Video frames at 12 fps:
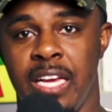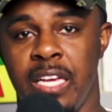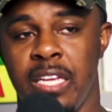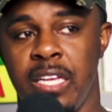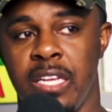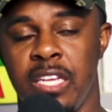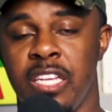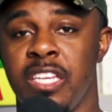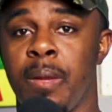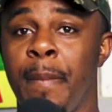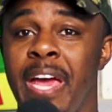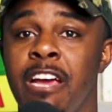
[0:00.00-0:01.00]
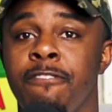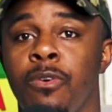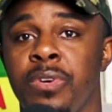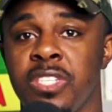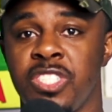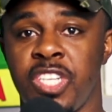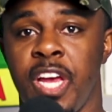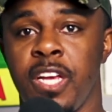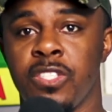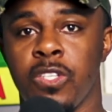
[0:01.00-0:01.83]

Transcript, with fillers: and, and demand for it has changed.